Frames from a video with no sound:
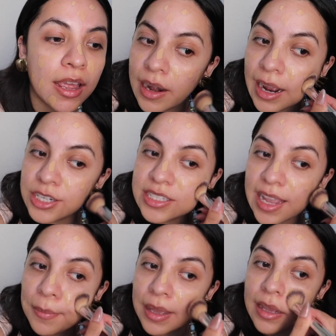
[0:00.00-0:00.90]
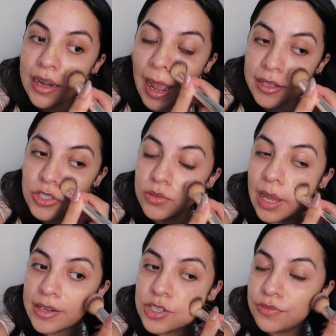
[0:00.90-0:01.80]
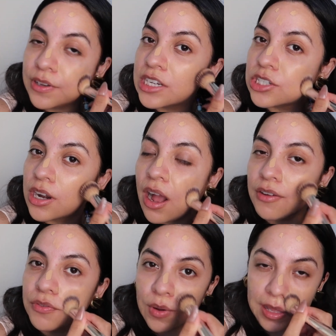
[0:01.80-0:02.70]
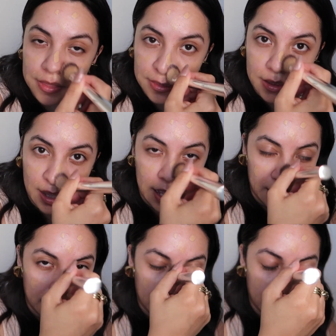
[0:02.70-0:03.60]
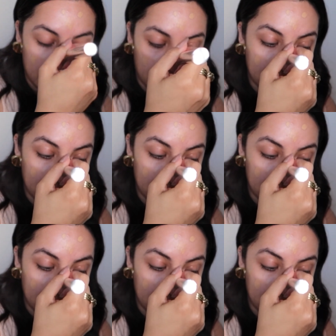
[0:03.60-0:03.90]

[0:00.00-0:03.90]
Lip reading: And I just dab in. I do like to finish it off with a